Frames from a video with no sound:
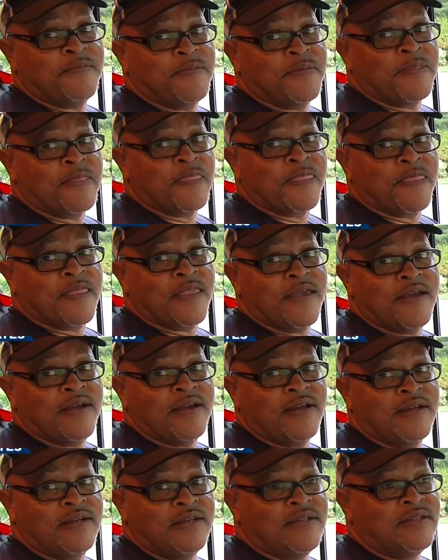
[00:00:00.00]
Have you seen some pretty
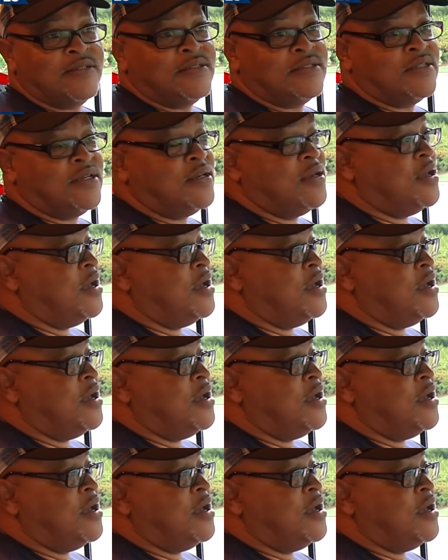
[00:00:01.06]
close calls?